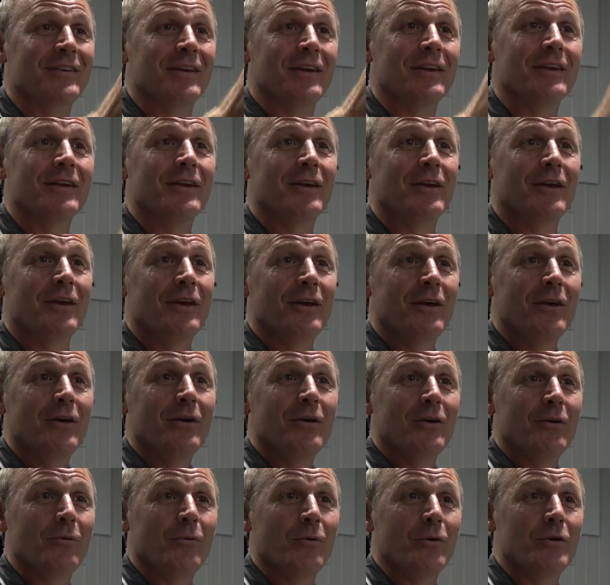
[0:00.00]
said,
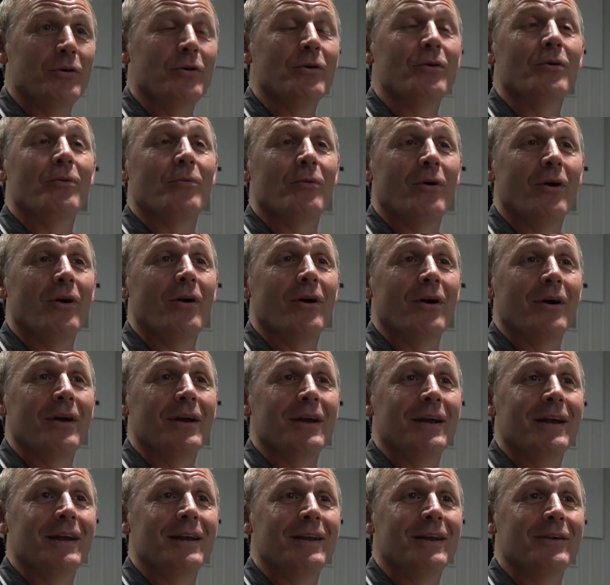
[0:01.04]
"Well, you're
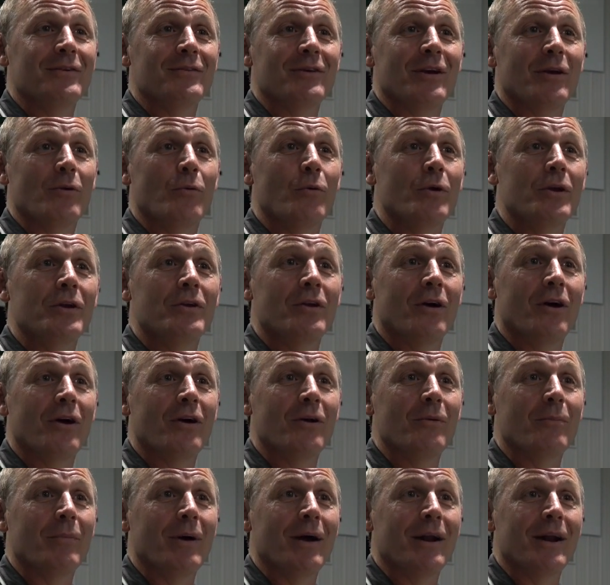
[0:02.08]
wrong." And he was like, "What are you
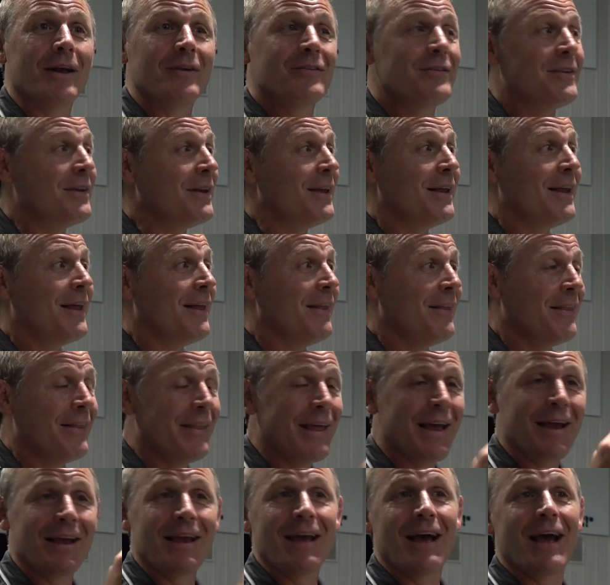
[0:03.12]
talking about?" I said,
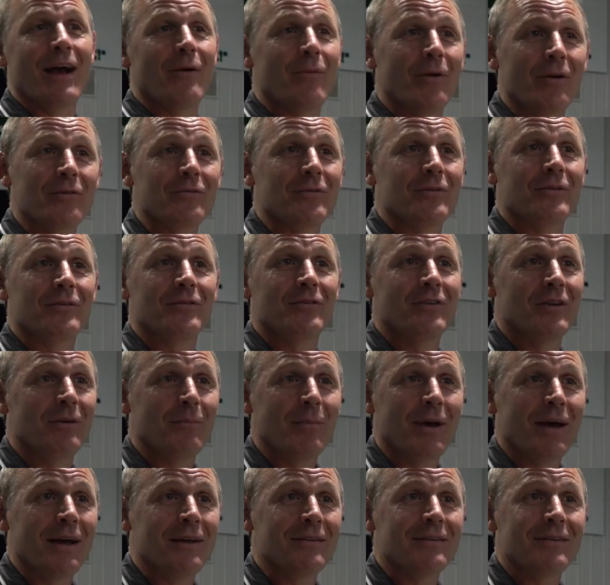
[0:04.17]
"That guy wrestling the
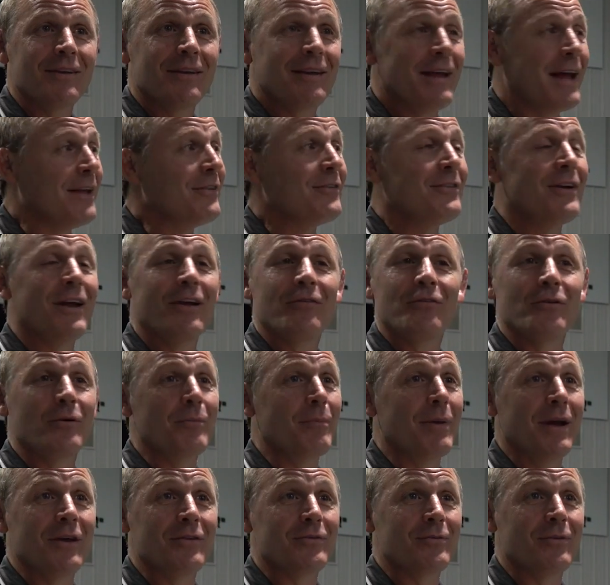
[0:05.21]
semis, that's not
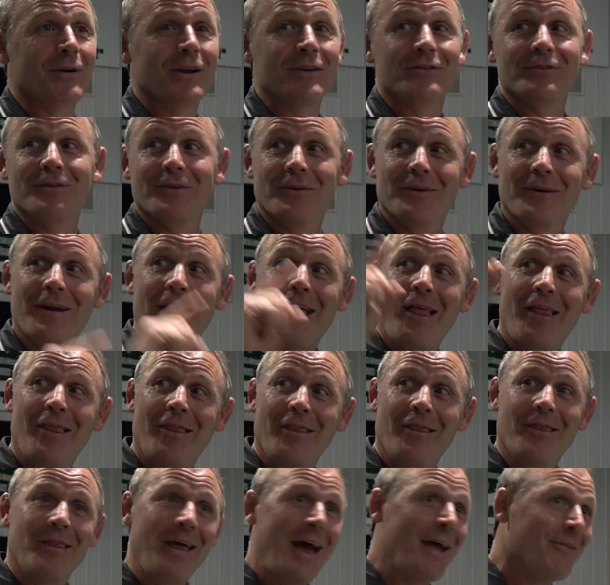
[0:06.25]
their best wrestler.
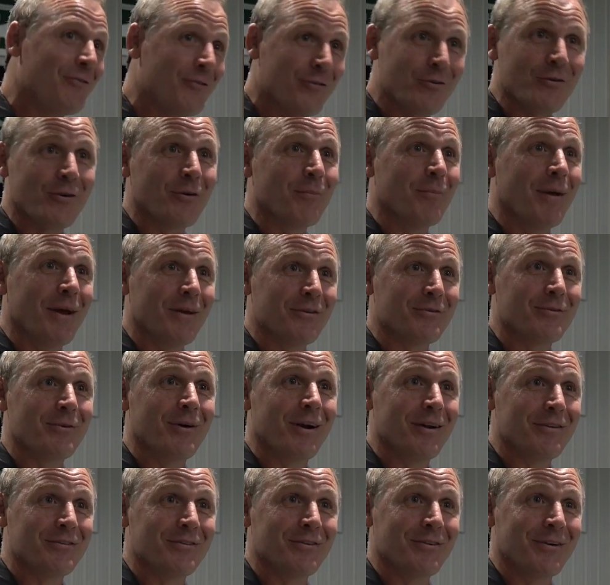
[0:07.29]
That's their
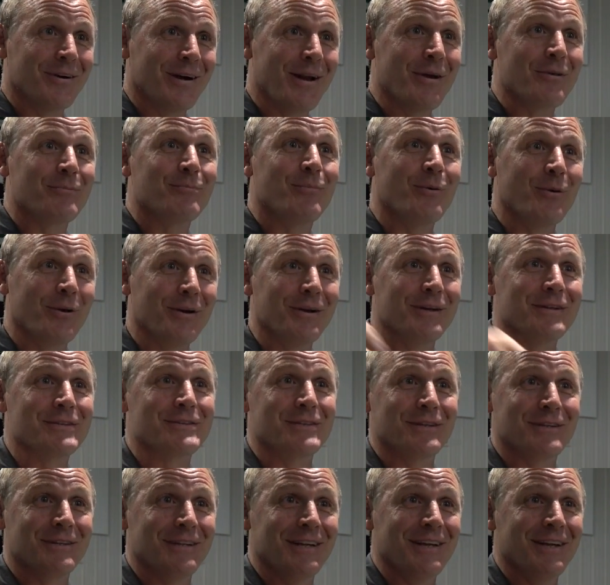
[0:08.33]
best wrestler." And I was pointing
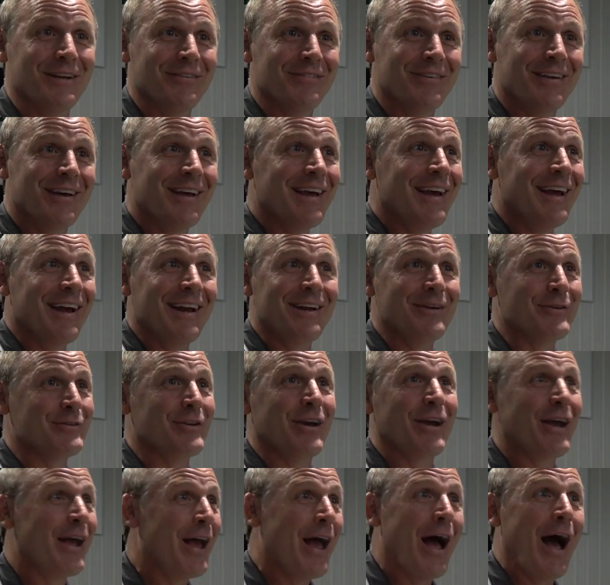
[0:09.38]
at Saitiev, and he
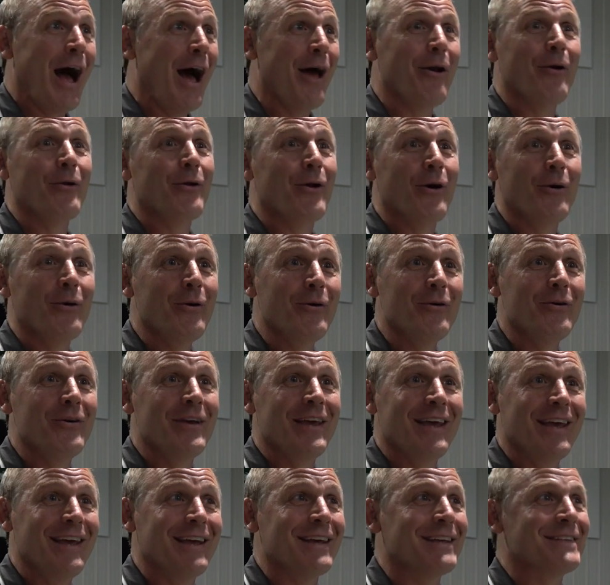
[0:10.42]
was like, "I don't know
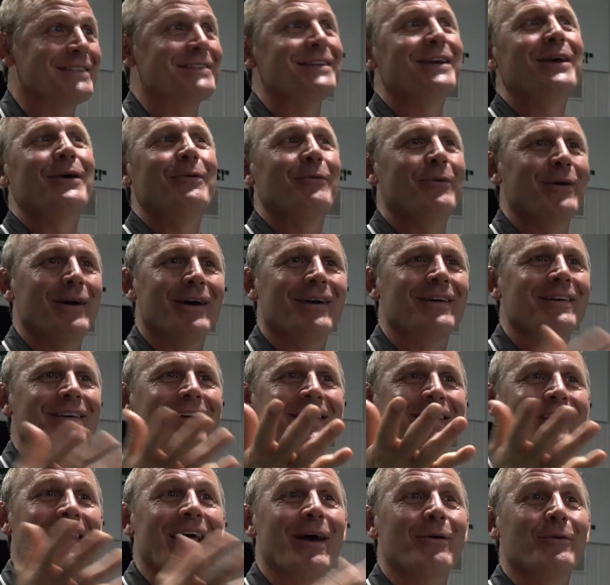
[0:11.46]
who he is."
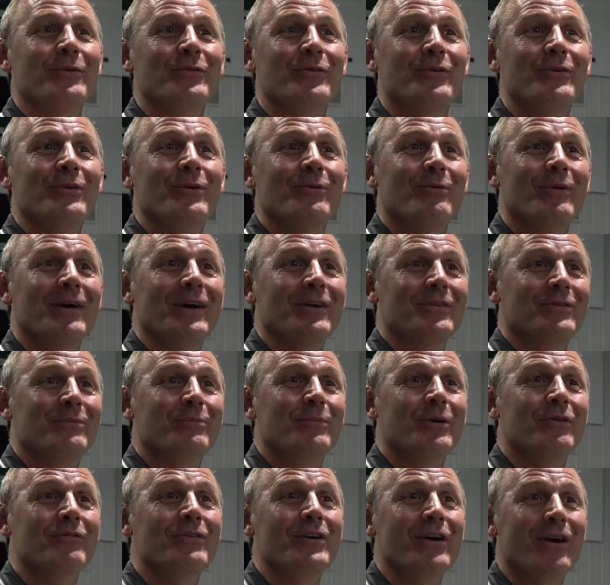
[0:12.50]
Well, that was who it
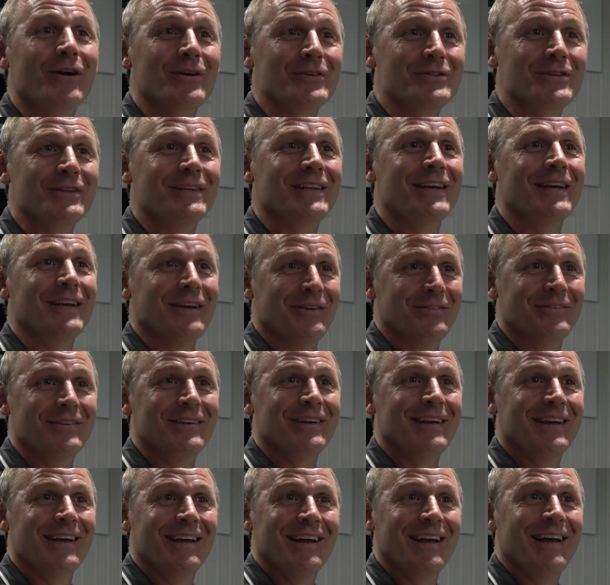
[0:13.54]
was, Buvaisar Saitiev.